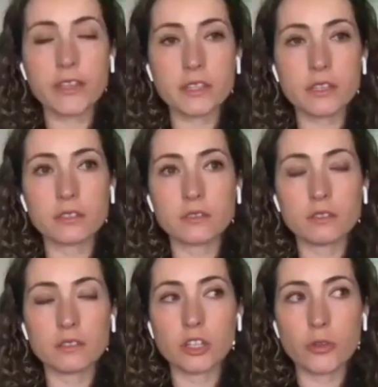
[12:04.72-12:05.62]
think that
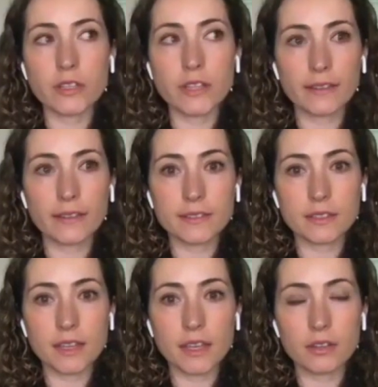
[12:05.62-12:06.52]
you know, in the last
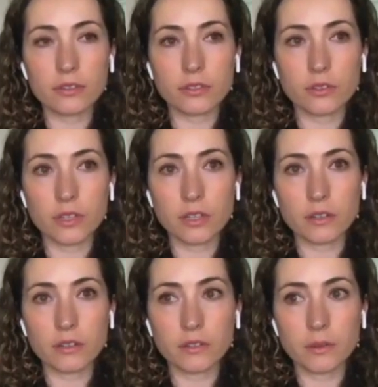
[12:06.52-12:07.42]
eight or so
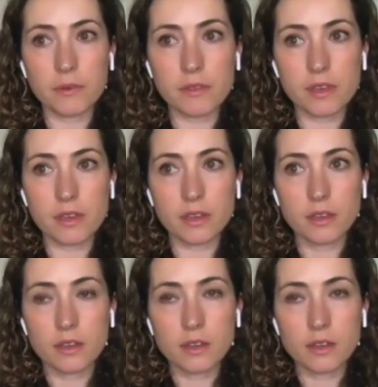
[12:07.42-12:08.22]
years, some of the